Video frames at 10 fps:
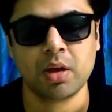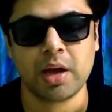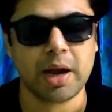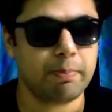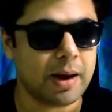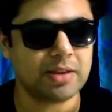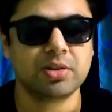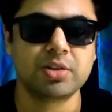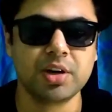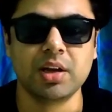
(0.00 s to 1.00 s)
And
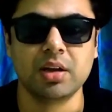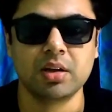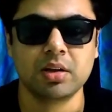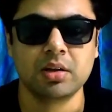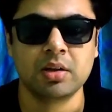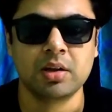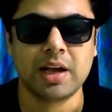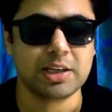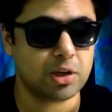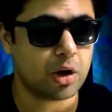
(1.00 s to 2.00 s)
path three
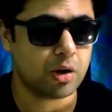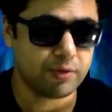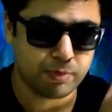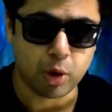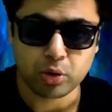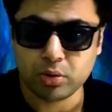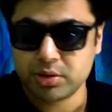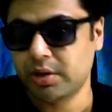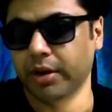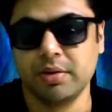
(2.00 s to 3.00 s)
has a lot of potholes
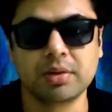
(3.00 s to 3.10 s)
in it.